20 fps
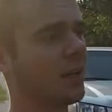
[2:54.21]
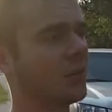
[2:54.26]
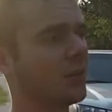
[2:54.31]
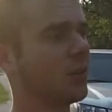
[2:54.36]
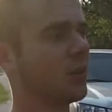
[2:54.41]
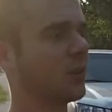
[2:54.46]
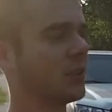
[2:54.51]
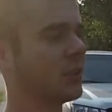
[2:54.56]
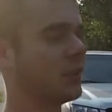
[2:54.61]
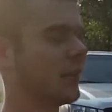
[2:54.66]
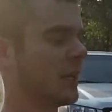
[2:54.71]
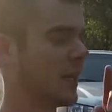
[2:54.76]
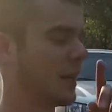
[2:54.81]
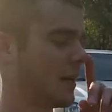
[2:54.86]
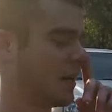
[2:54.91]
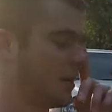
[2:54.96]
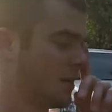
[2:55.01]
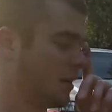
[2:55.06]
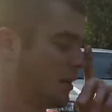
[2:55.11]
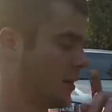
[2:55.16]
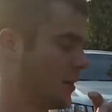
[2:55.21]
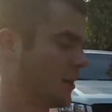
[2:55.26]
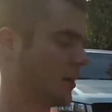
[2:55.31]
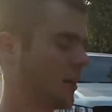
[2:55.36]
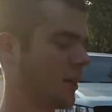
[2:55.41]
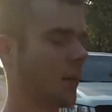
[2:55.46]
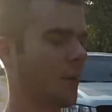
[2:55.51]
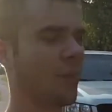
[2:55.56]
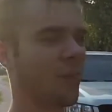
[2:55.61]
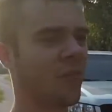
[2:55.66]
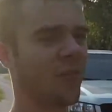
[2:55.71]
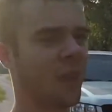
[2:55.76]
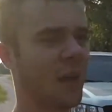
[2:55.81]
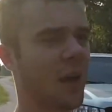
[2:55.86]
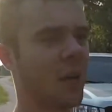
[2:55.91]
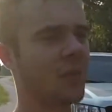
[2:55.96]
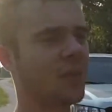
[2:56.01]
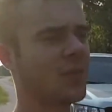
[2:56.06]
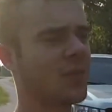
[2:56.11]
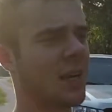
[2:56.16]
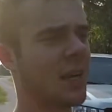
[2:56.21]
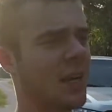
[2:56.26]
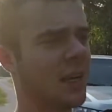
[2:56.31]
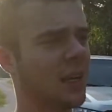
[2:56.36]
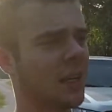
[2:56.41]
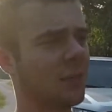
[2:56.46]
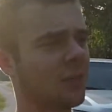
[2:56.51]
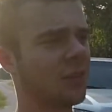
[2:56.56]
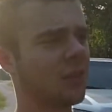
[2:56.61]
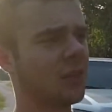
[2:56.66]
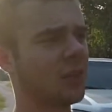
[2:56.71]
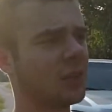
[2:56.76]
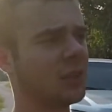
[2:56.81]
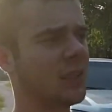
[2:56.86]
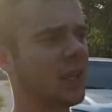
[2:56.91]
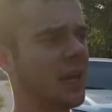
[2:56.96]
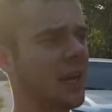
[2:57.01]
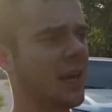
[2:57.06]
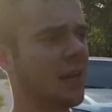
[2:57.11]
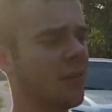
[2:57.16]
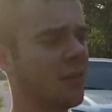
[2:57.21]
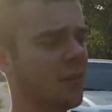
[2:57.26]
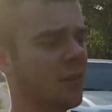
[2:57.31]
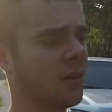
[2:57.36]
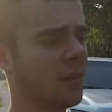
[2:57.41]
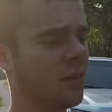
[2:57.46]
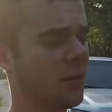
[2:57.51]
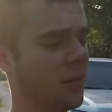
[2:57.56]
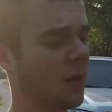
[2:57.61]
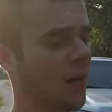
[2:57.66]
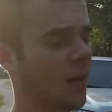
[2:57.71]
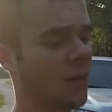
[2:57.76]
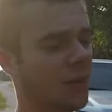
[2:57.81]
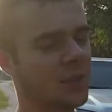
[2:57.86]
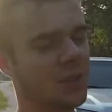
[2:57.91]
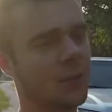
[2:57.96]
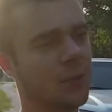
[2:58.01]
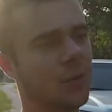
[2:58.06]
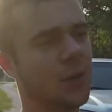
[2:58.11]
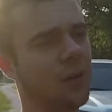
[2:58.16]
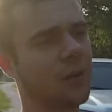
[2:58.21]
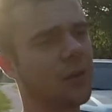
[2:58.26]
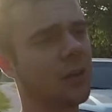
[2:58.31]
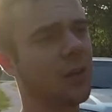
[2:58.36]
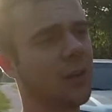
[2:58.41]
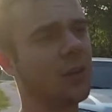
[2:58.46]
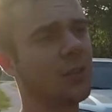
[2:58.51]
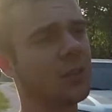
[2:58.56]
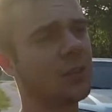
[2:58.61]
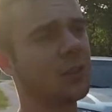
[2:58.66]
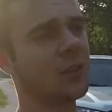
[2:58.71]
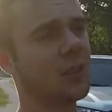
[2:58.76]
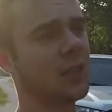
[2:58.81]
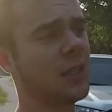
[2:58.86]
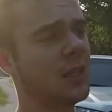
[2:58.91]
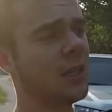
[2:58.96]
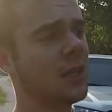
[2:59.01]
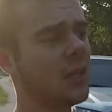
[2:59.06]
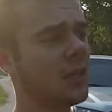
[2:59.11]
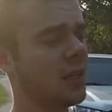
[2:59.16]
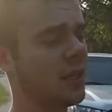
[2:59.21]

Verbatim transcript: I've looked at um, FabTech. I've looked at obviously rough country,